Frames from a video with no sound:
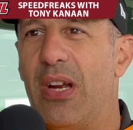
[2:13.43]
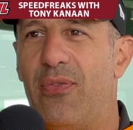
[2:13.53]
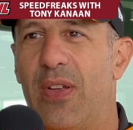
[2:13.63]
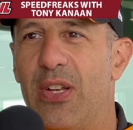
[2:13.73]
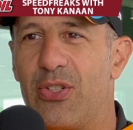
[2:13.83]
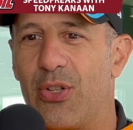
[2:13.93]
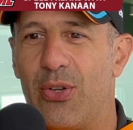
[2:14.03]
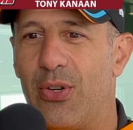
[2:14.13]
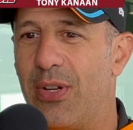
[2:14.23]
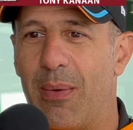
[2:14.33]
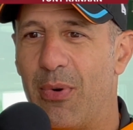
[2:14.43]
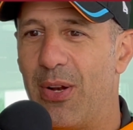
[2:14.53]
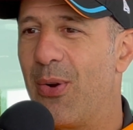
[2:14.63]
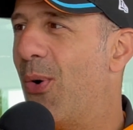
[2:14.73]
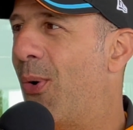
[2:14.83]
I finished third. I'm going to
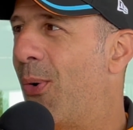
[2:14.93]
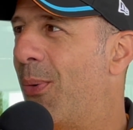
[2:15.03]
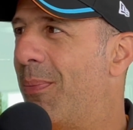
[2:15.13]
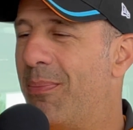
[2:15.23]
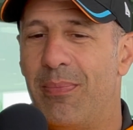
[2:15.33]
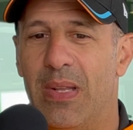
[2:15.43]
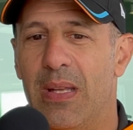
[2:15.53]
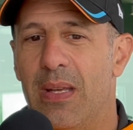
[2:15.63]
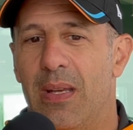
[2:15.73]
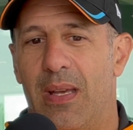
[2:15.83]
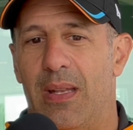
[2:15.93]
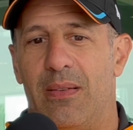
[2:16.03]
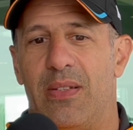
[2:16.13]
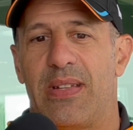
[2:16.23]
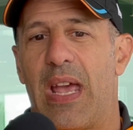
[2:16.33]
go home.
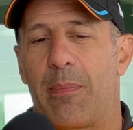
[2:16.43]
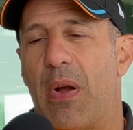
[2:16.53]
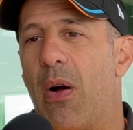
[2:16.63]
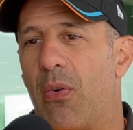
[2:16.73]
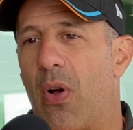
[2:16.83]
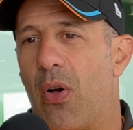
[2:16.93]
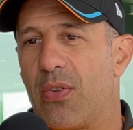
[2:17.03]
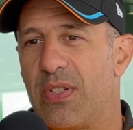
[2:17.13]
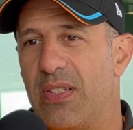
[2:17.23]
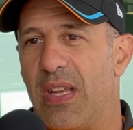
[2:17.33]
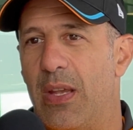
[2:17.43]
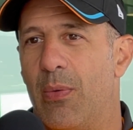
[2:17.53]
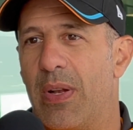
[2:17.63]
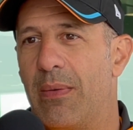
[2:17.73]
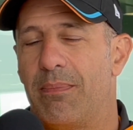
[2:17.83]
And Zach Brown calls, says, hey, you
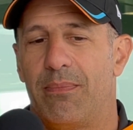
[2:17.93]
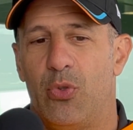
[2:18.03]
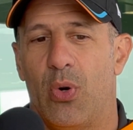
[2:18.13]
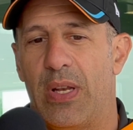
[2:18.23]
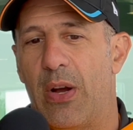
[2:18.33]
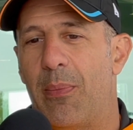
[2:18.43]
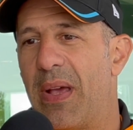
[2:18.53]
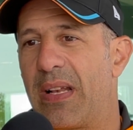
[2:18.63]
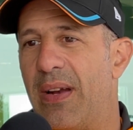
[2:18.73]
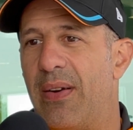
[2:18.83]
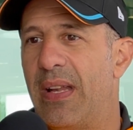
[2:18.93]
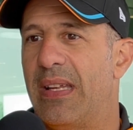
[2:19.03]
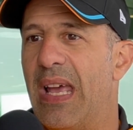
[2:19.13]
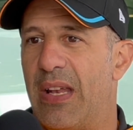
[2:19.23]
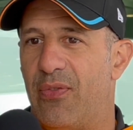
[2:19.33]
want to join Aaron McLaren? And
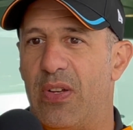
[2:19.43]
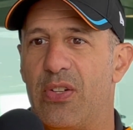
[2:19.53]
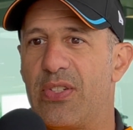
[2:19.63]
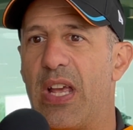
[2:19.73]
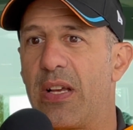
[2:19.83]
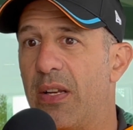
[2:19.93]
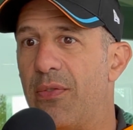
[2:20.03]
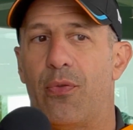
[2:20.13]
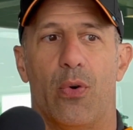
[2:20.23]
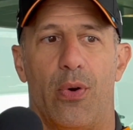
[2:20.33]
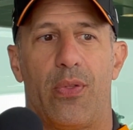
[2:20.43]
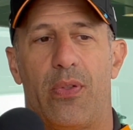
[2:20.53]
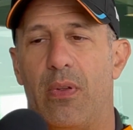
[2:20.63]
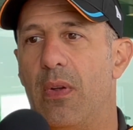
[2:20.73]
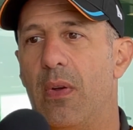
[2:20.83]
they had finished second and fourth.
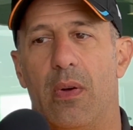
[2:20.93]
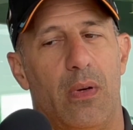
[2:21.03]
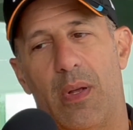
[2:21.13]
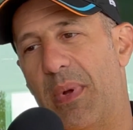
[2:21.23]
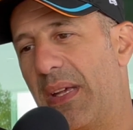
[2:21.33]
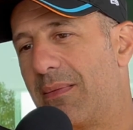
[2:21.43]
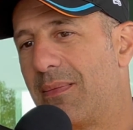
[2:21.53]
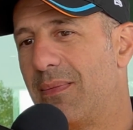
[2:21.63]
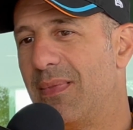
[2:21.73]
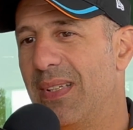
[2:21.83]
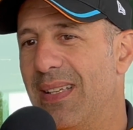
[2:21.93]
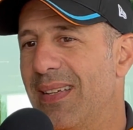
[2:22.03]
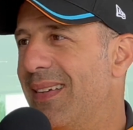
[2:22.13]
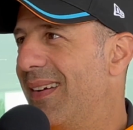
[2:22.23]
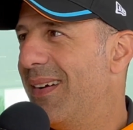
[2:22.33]
I'm like,
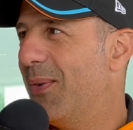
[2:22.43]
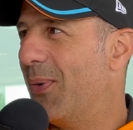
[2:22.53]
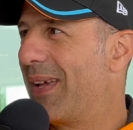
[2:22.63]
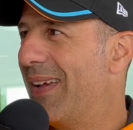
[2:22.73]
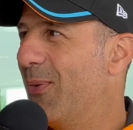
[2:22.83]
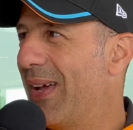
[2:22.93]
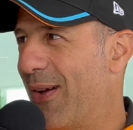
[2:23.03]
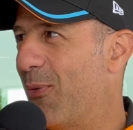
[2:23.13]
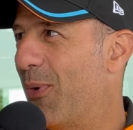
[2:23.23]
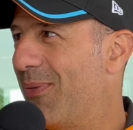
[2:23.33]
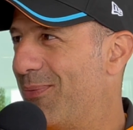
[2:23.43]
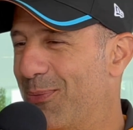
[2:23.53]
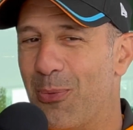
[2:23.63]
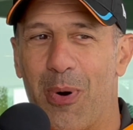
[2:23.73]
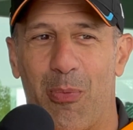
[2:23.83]
we have
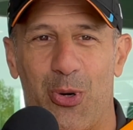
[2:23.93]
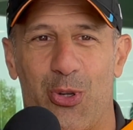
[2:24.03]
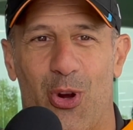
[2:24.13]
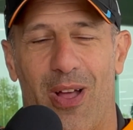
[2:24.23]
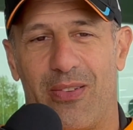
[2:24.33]
one more shot.